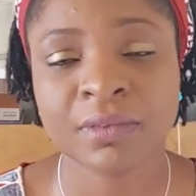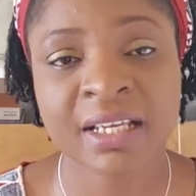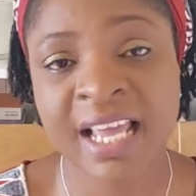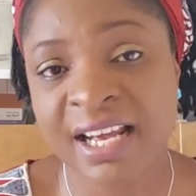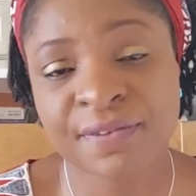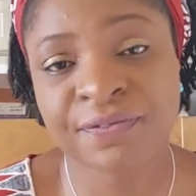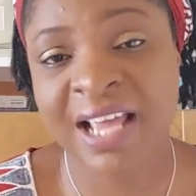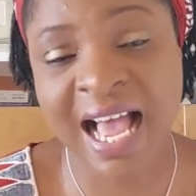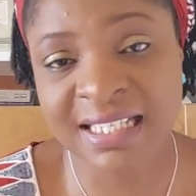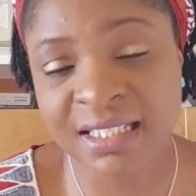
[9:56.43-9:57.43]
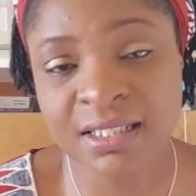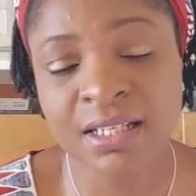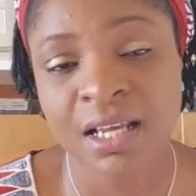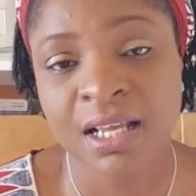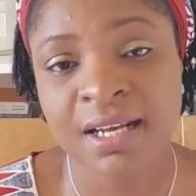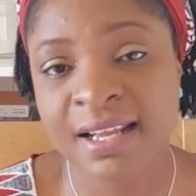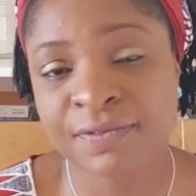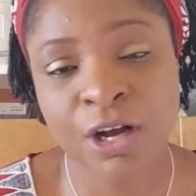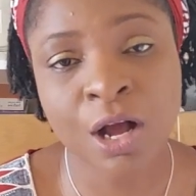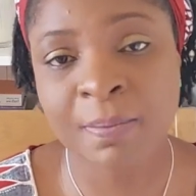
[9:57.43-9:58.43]
again, if it hasn't, leave
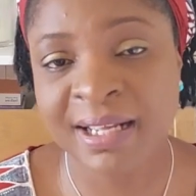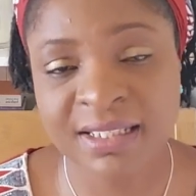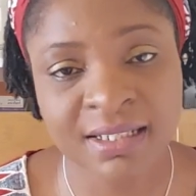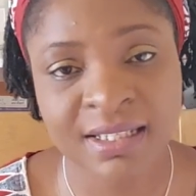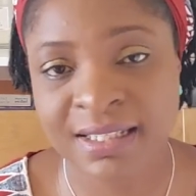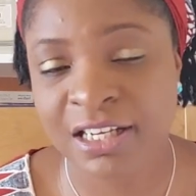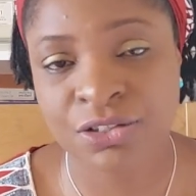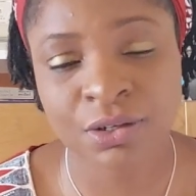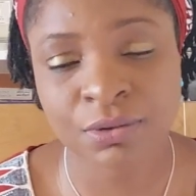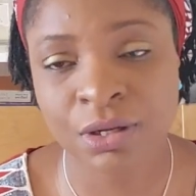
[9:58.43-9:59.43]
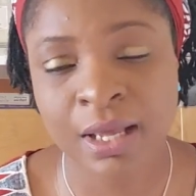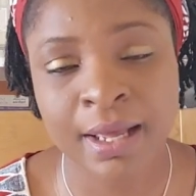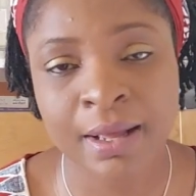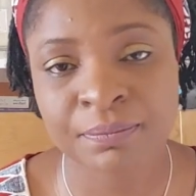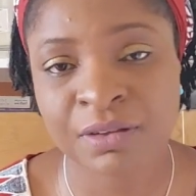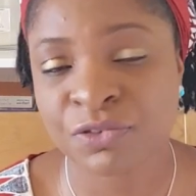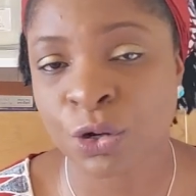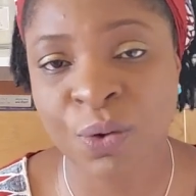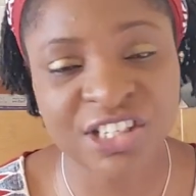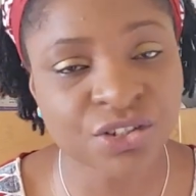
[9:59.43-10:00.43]
a comment in the section with your
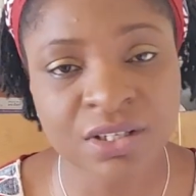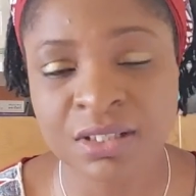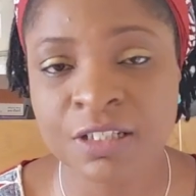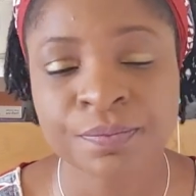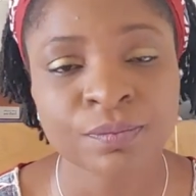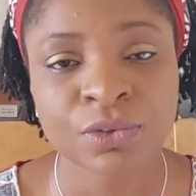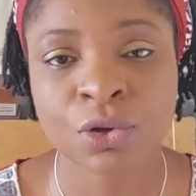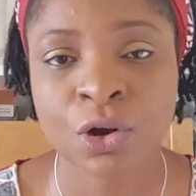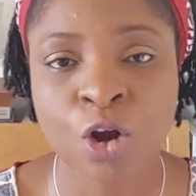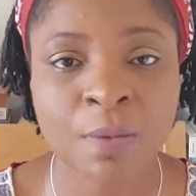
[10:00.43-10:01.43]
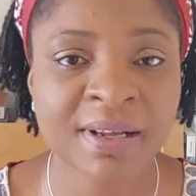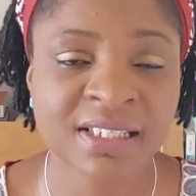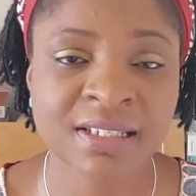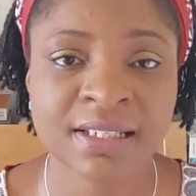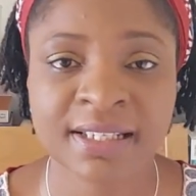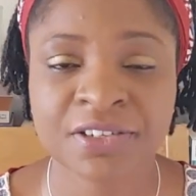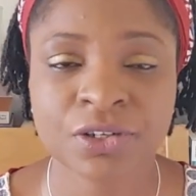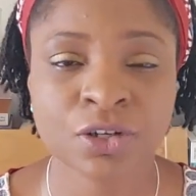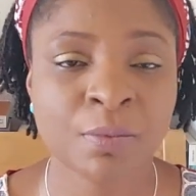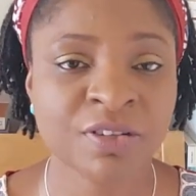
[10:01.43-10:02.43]
questions, or comment in the
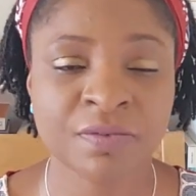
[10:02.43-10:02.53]
section comments